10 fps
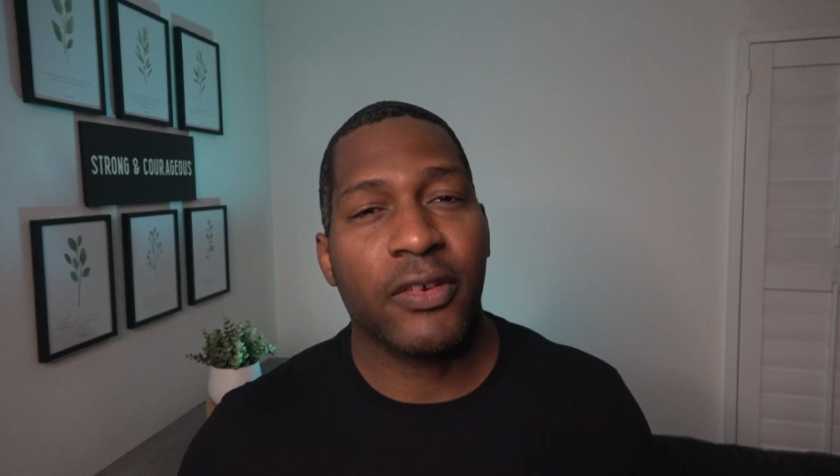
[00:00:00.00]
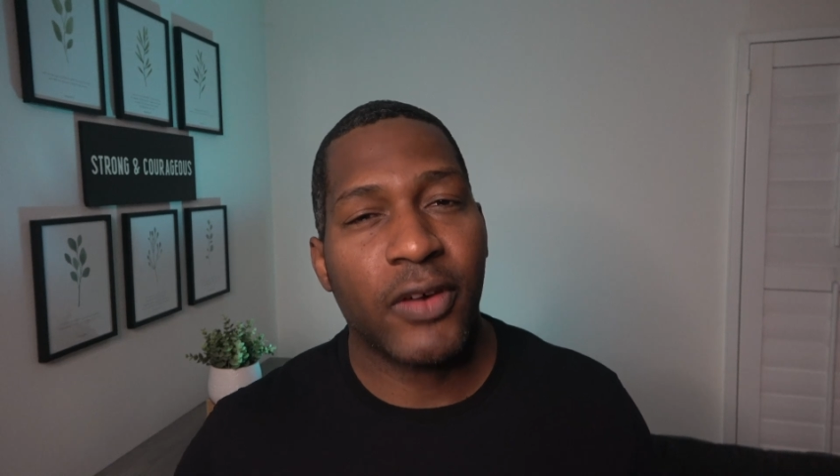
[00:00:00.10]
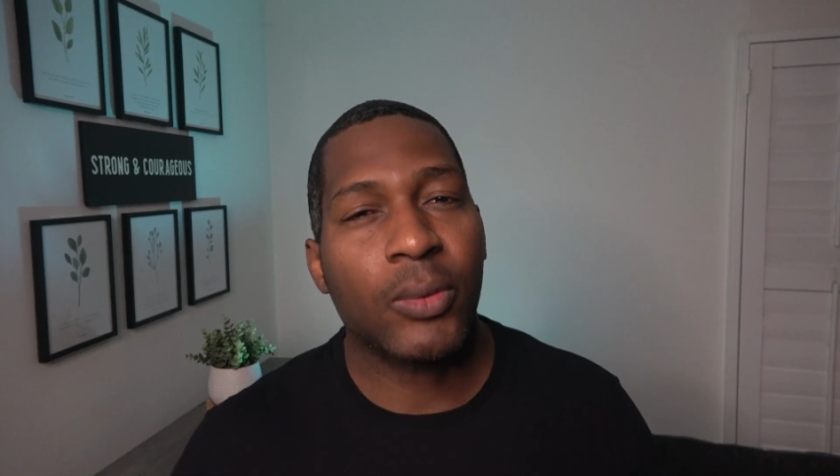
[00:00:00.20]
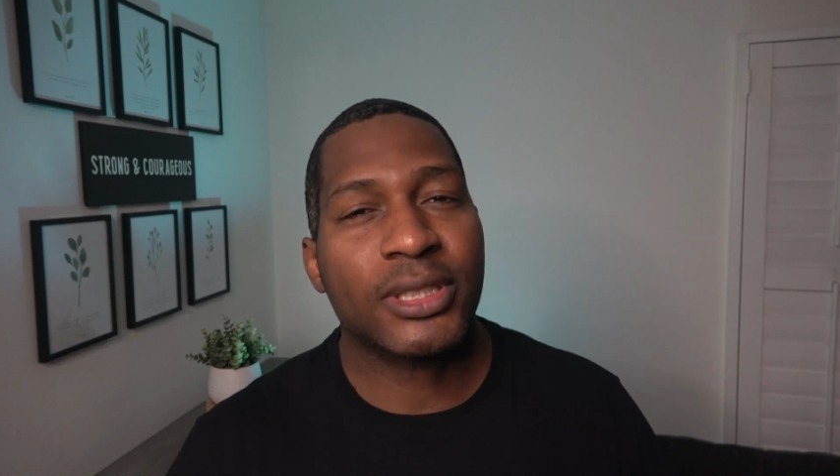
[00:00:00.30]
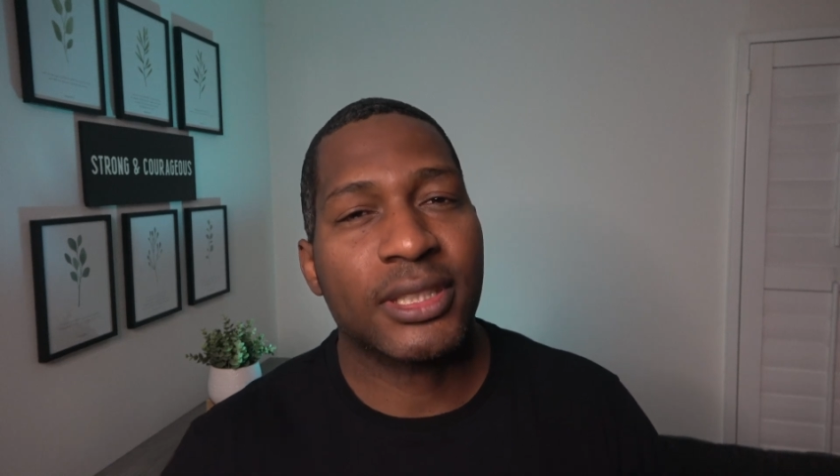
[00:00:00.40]
if
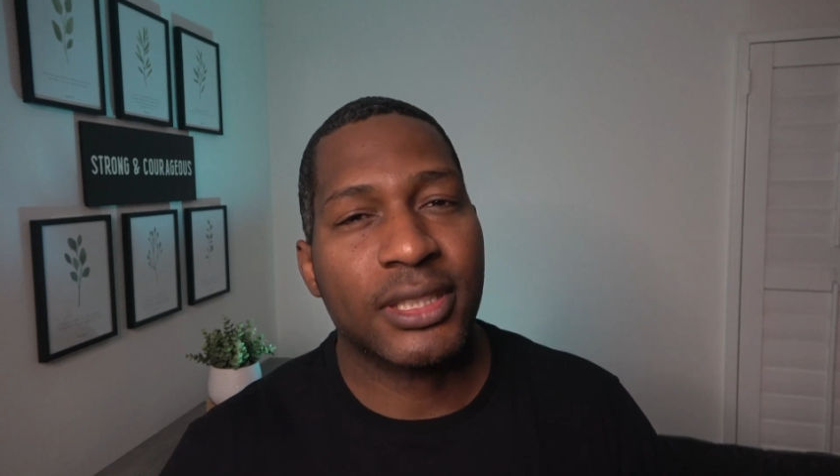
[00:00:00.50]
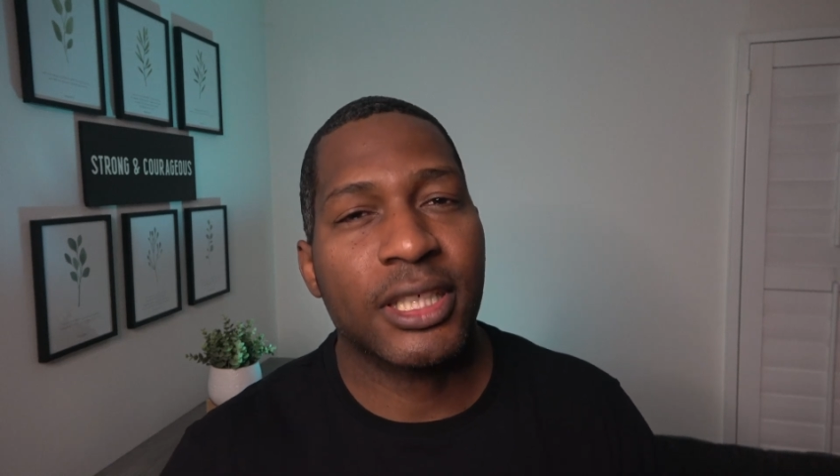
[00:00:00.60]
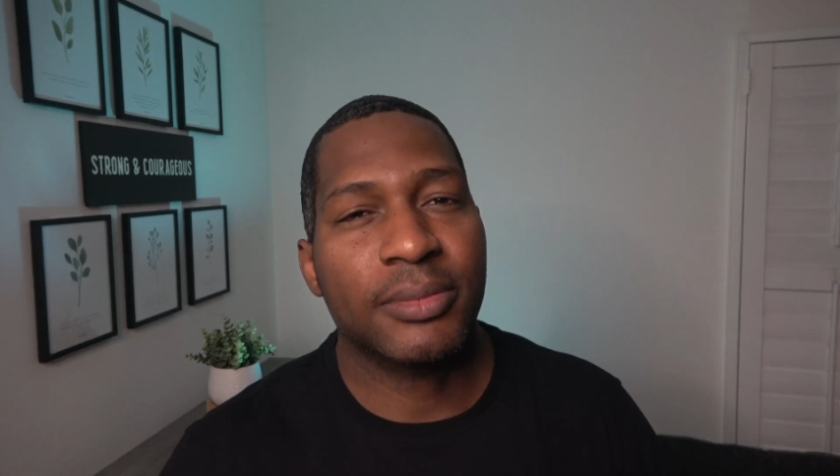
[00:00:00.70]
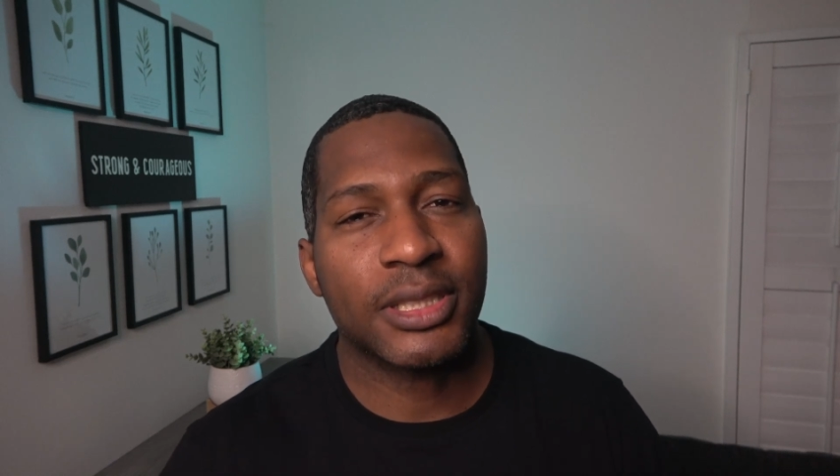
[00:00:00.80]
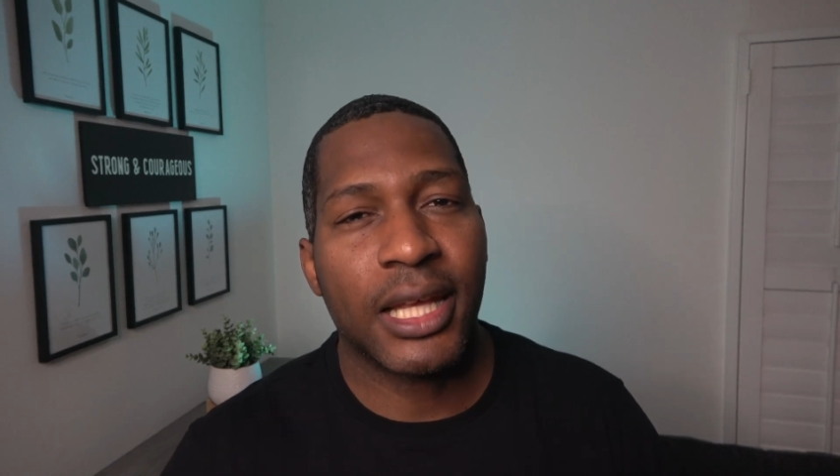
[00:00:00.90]
I was to see
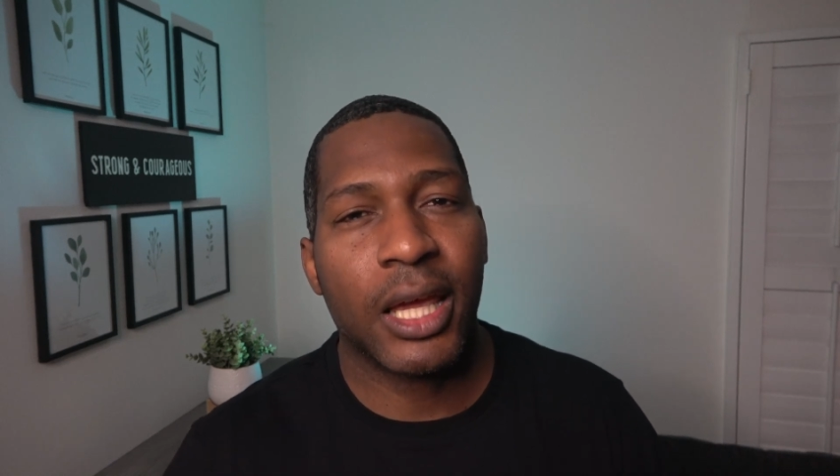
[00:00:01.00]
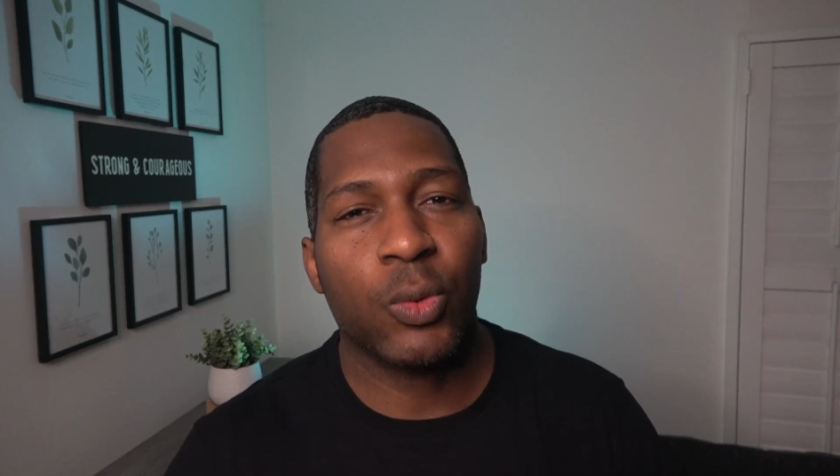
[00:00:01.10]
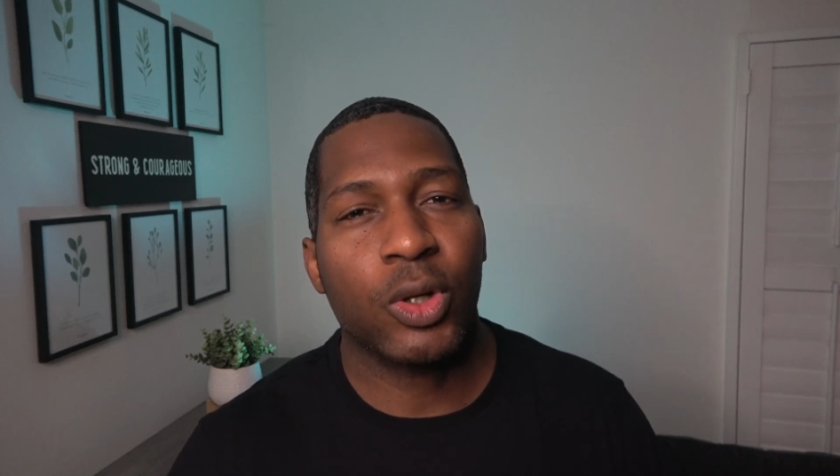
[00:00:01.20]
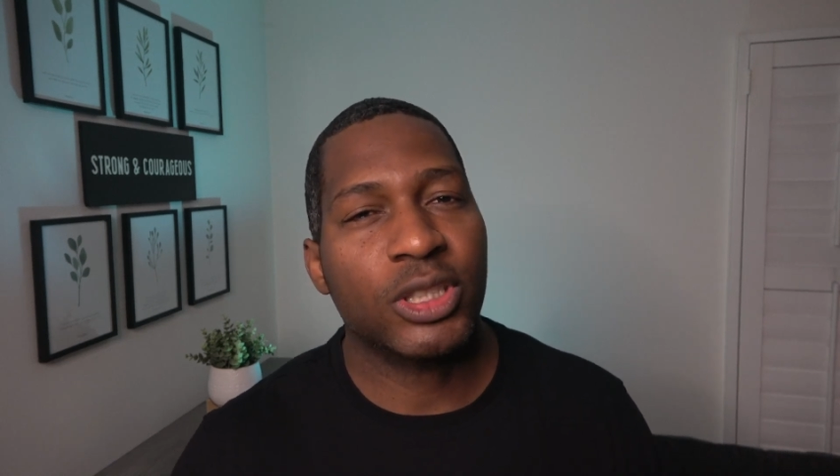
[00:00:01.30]
him today, we'll